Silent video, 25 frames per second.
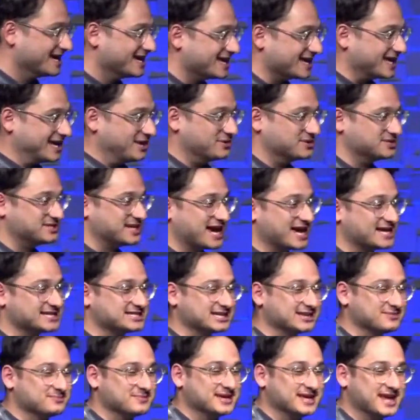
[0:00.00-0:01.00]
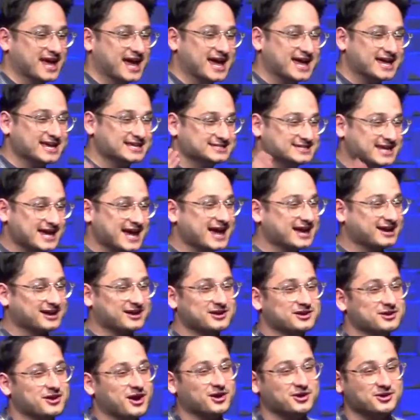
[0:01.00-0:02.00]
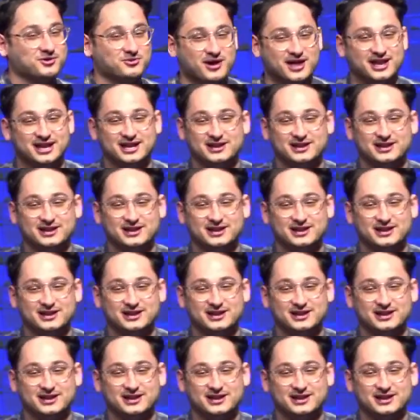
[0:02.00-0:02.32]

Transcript: he was asking me, Hey, Zack, are you, are you ready